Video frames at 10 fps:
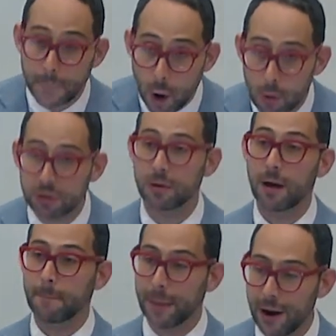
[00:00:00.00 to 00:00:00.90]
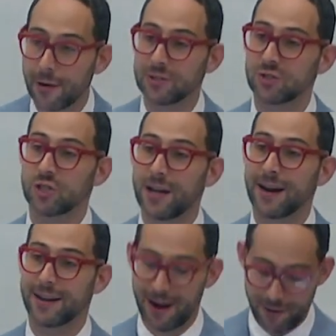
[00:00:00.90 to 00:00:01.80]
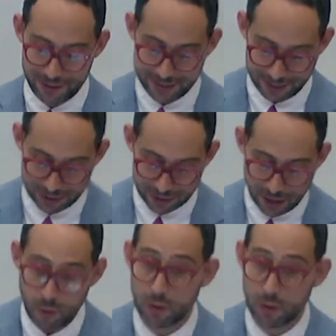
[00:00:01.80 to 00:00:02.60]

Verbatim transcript: both parents' genetic heritage,